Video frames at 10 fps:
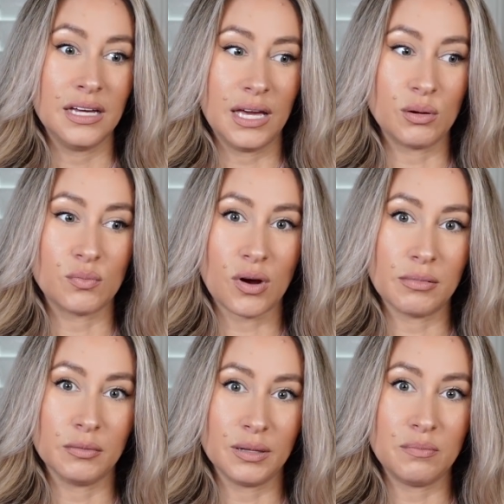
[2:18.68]
It would
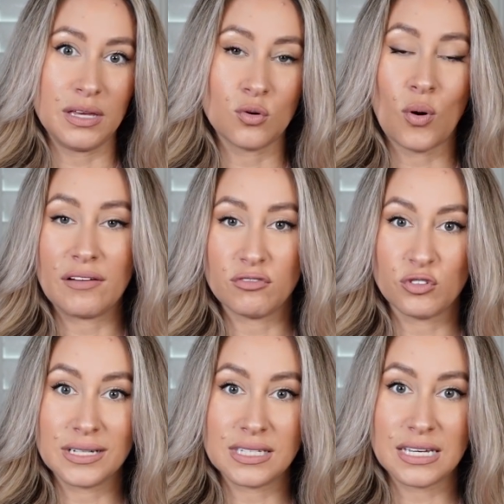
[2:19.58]
probably be quite
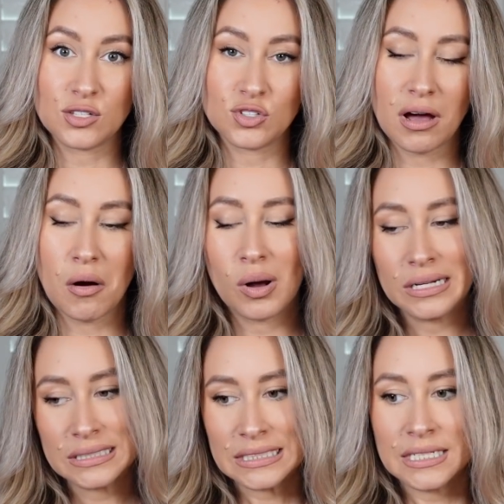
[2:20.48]
frizzy, so
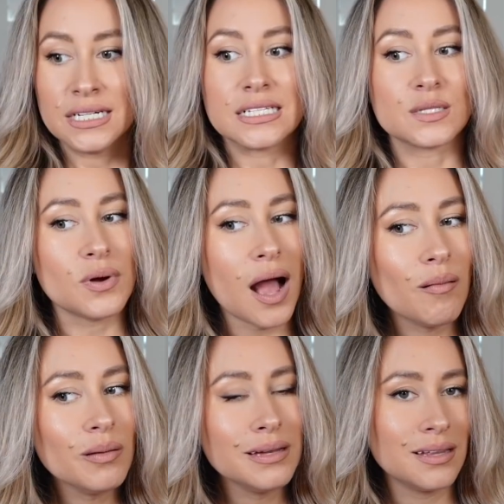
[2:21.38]
it's
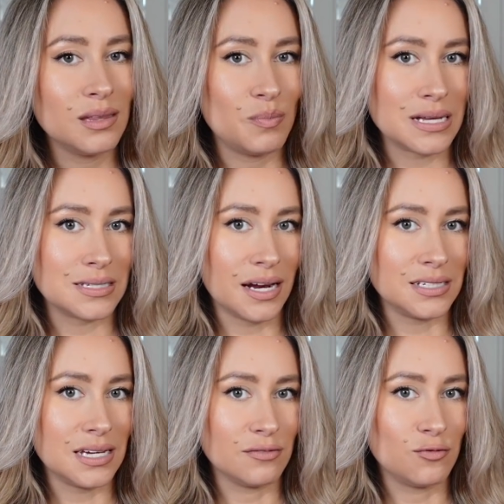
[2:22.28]
probably not the best
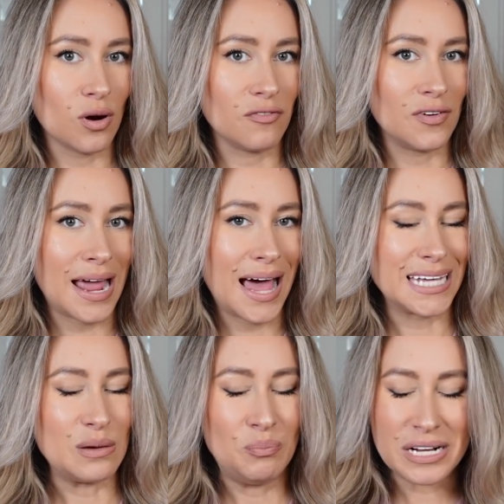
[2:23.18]
idea for a
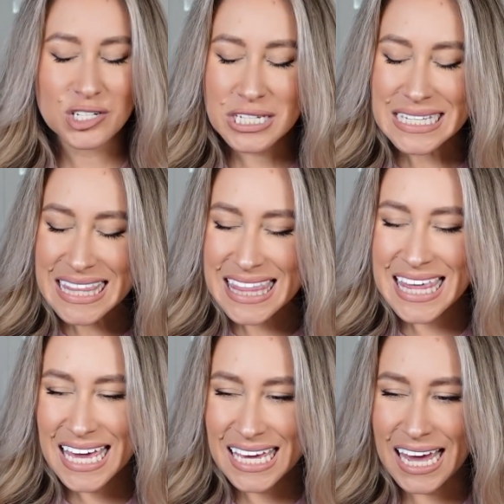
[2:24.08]
finale, but just
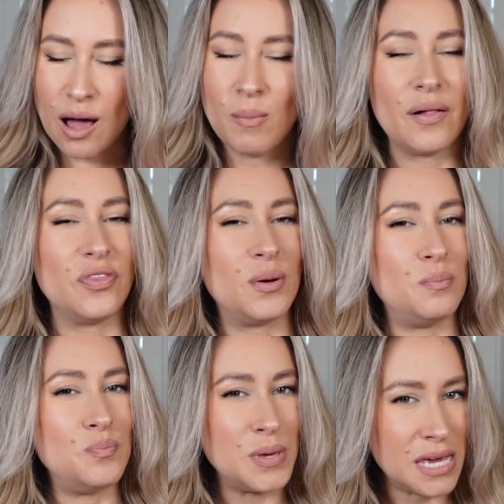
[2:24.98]
think about the
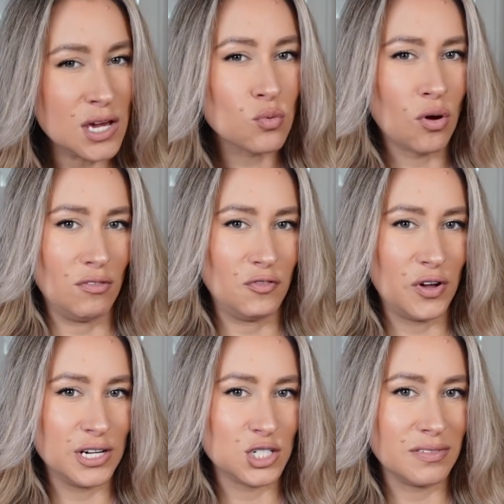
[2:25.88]
B-roll
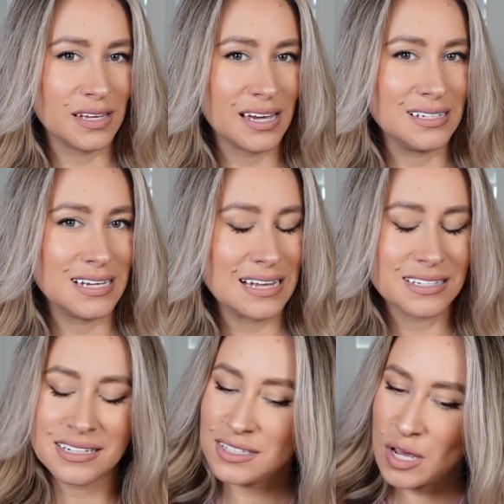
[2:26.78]
footage of the
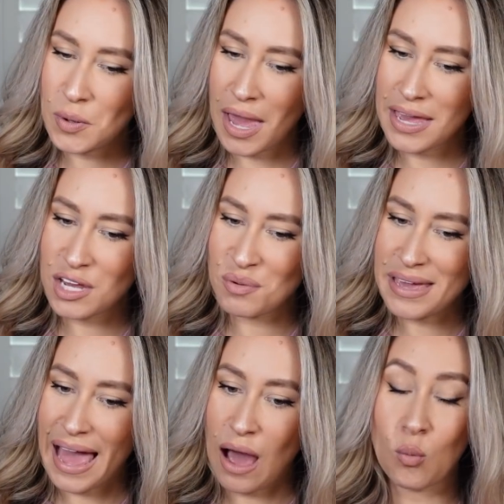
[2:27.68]
contestants. Okay, hear
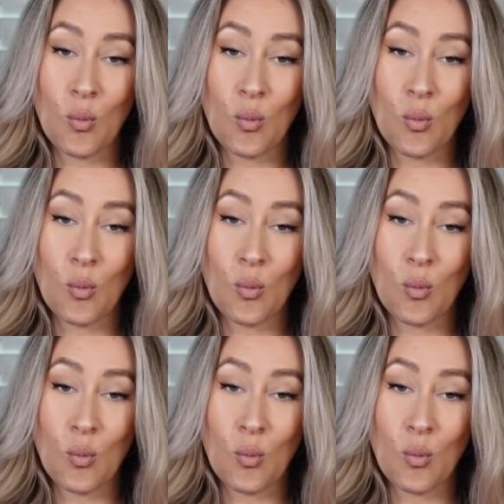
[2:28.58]
me out,